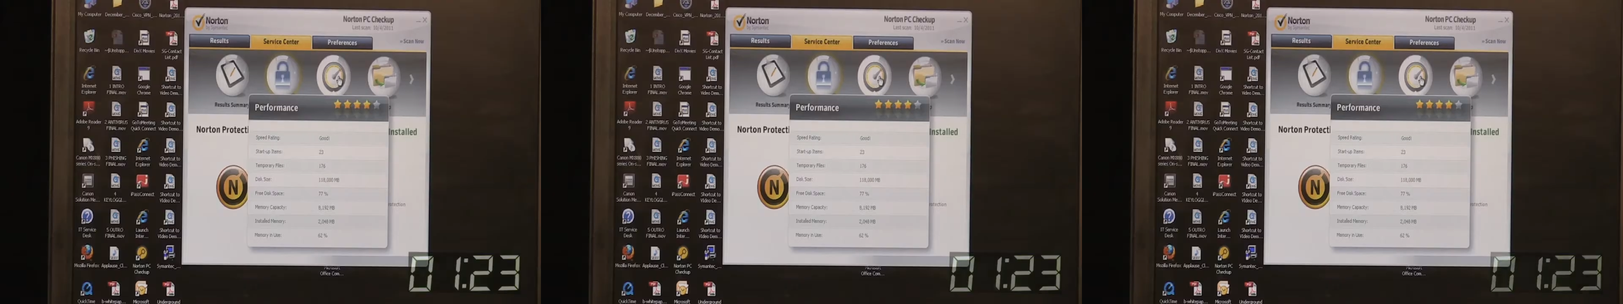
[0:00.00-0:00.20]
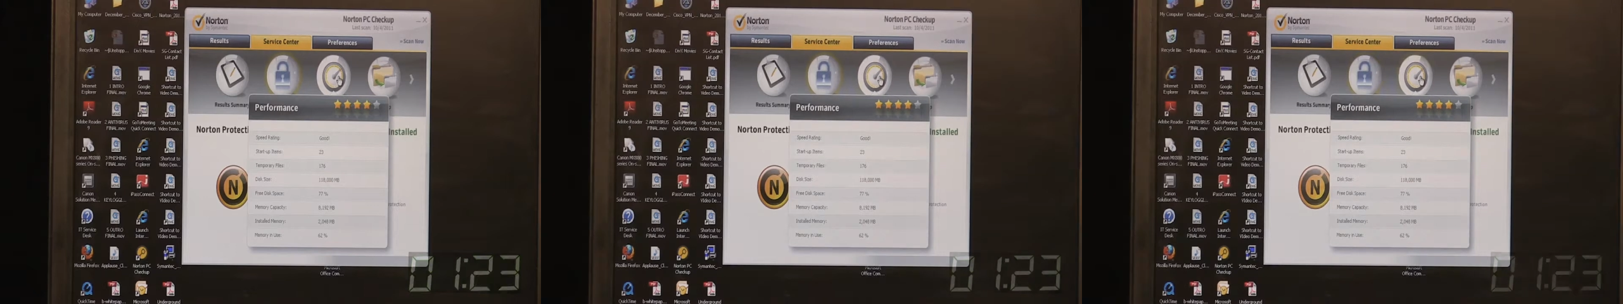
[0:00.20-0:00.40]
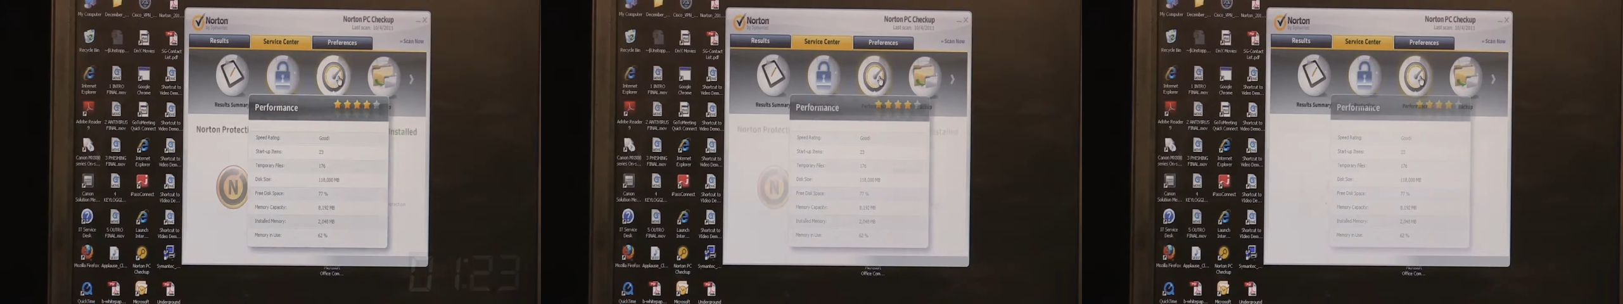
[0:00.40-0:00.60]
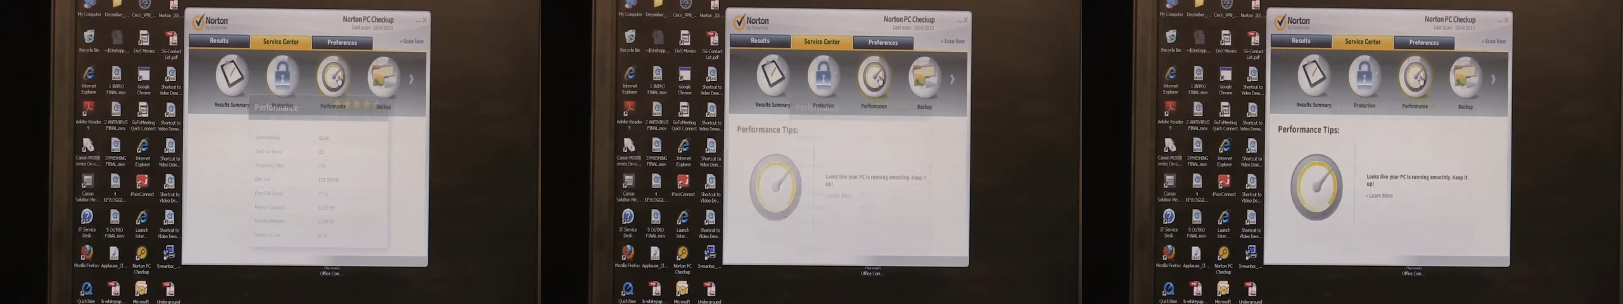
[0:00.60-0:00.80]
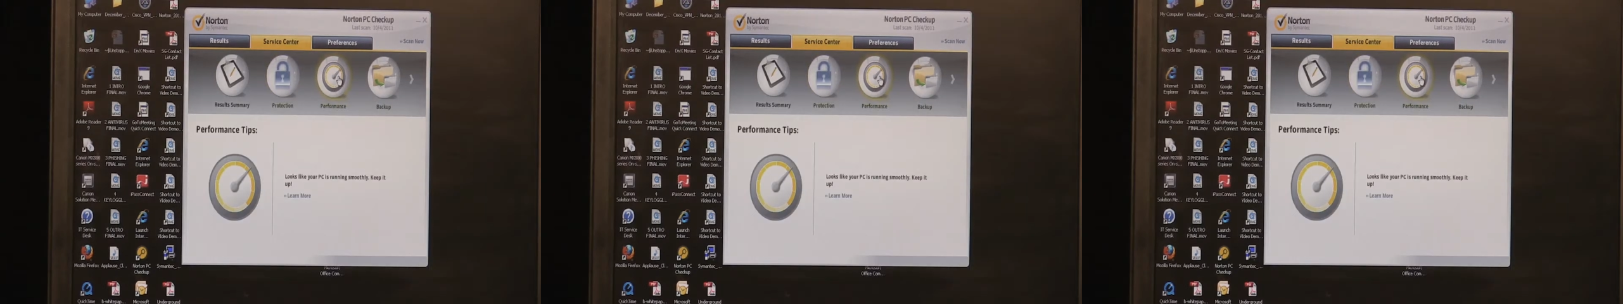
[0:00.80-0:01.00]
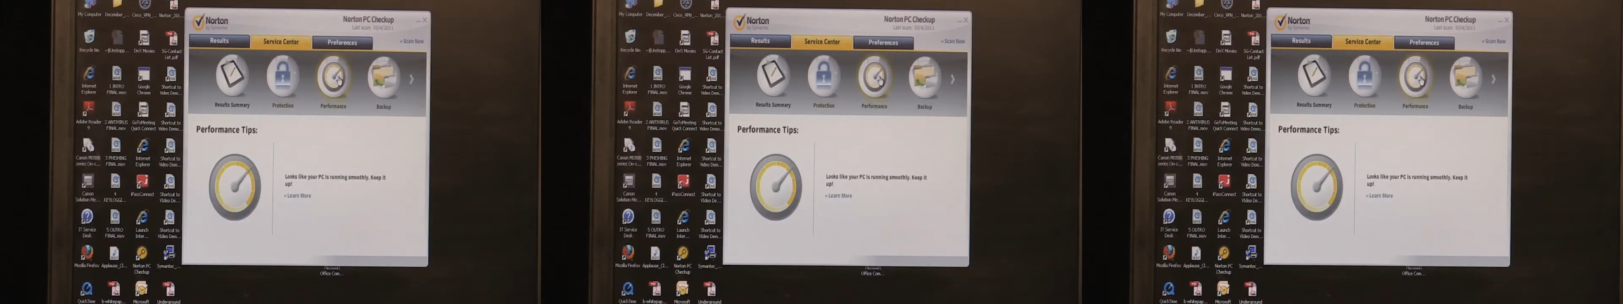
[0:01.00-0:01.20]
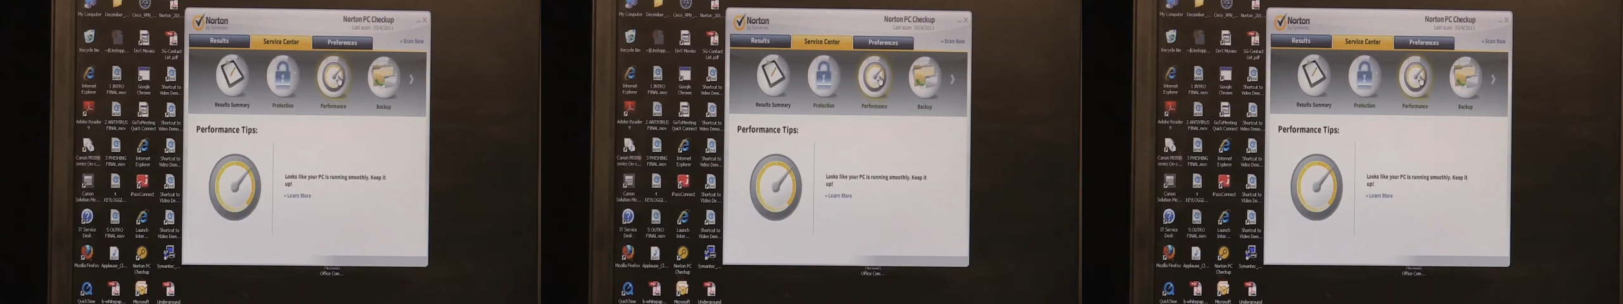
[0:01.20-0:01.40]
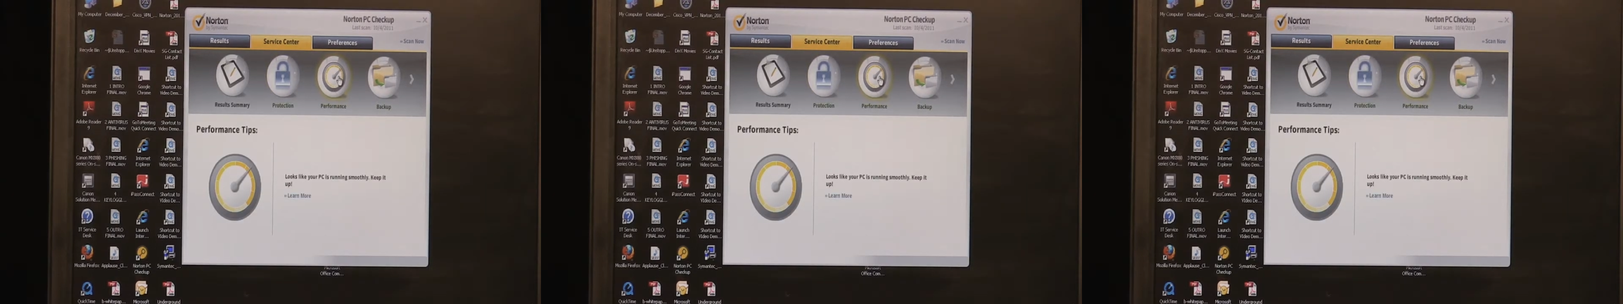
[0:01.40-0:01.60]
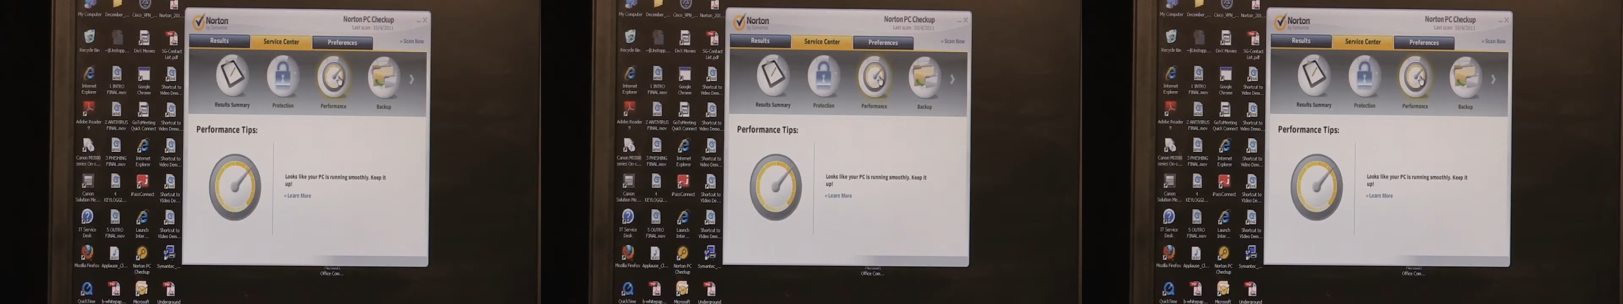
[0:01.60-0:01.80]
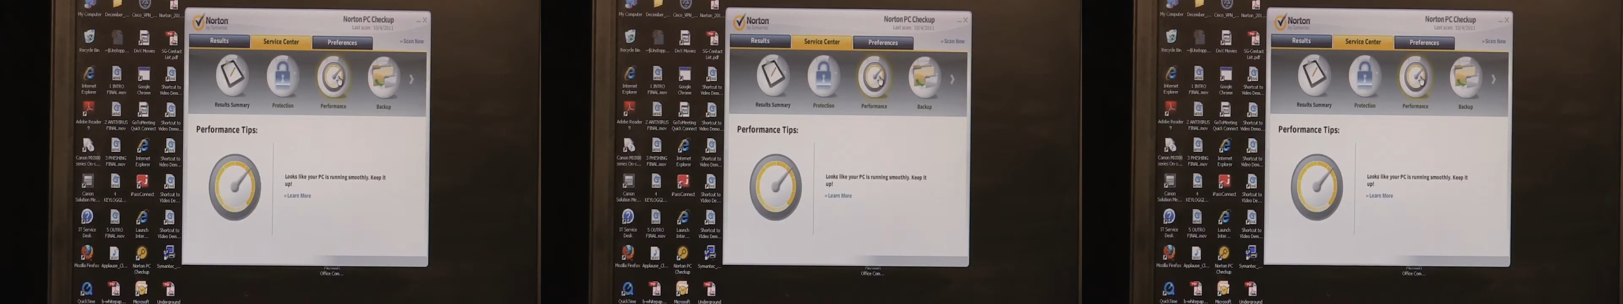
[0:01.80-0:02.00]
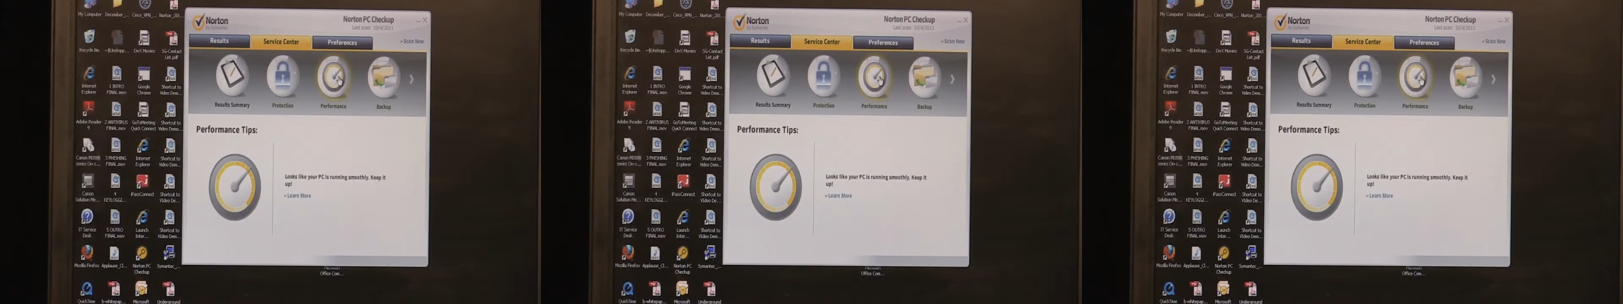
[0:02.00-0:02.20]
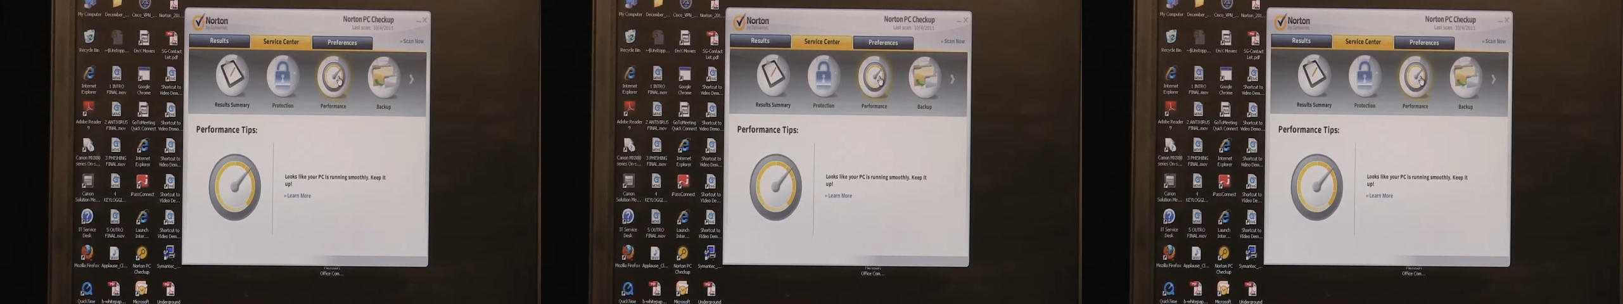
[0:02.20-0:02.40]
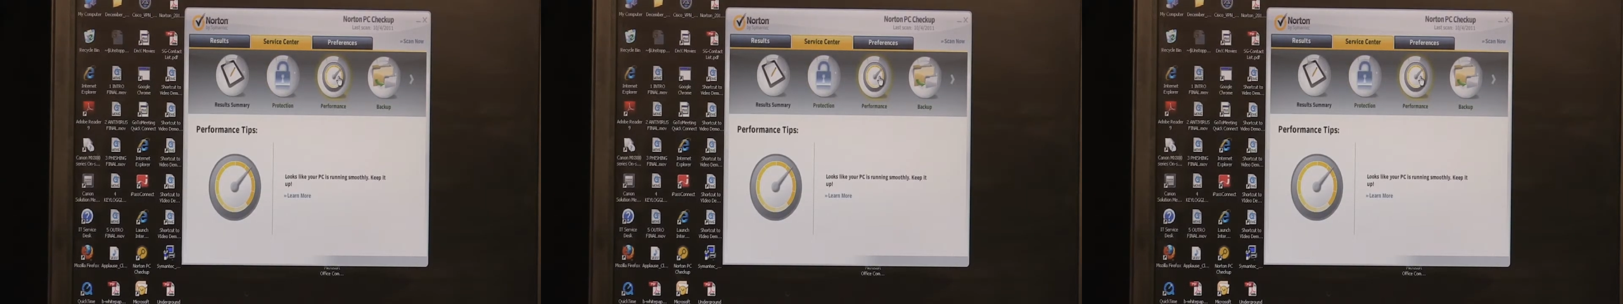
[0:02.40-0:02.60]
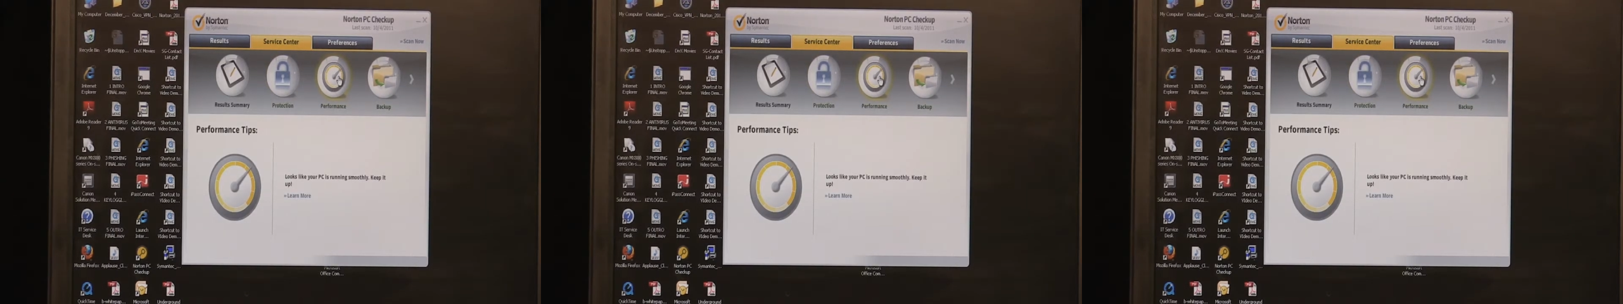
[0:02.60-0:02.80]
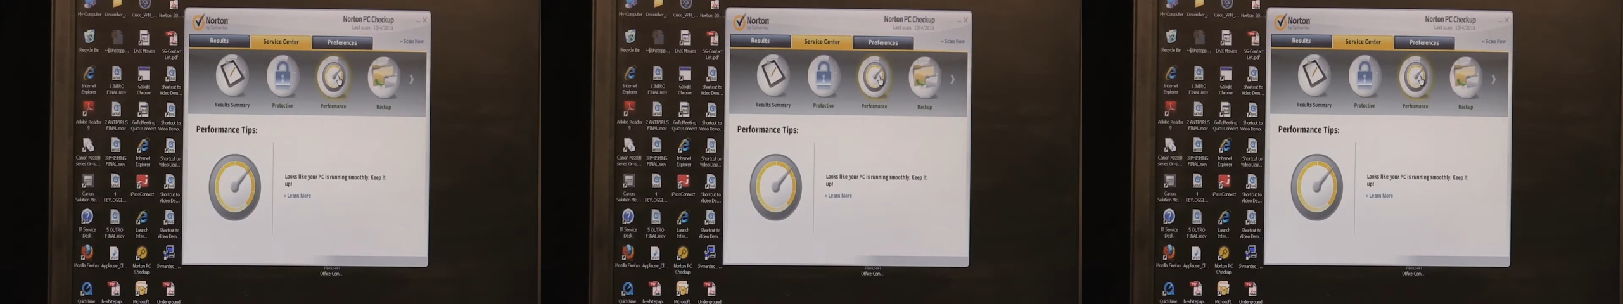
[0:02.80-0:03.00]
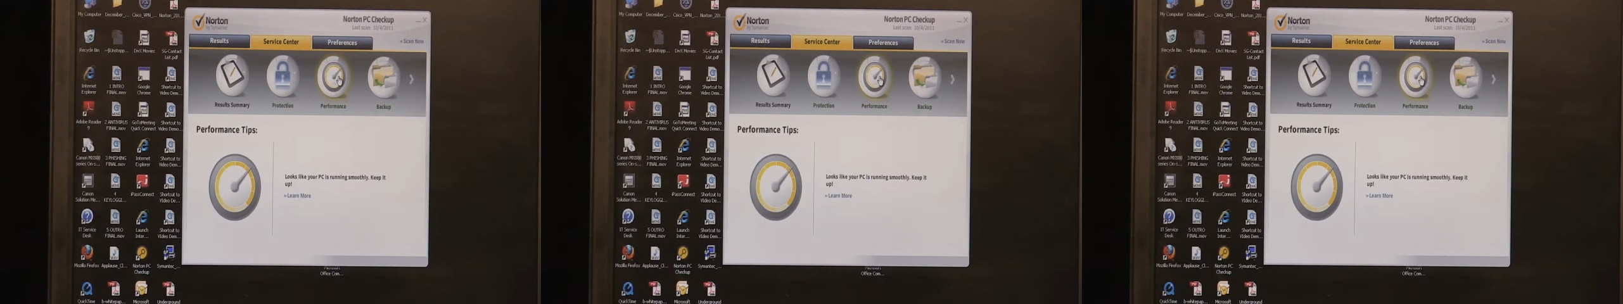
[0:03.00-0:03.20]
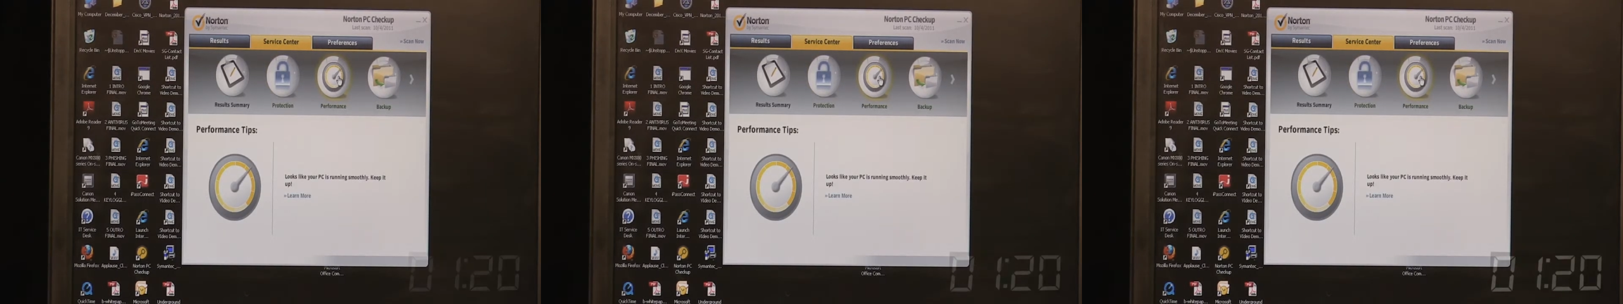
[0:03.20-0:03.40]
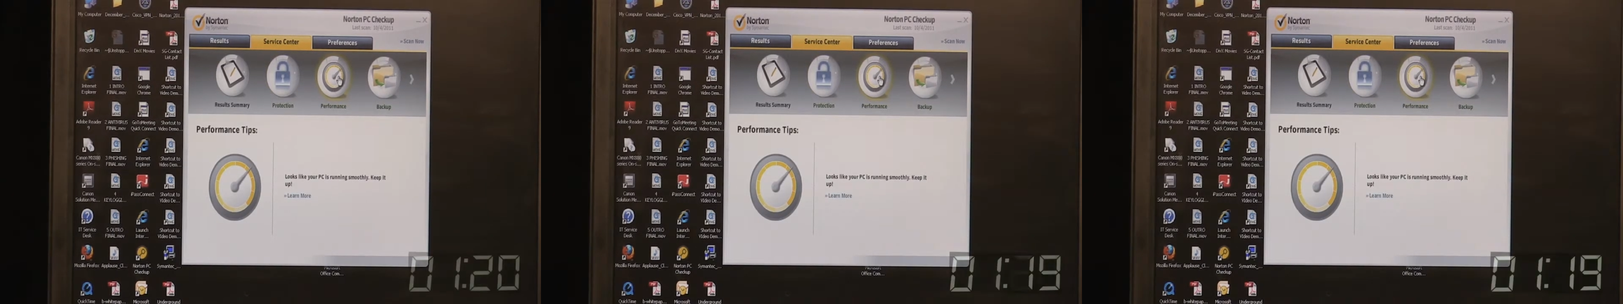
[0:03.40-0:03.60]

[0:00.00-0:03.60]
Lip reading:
[unreadable: no face in view]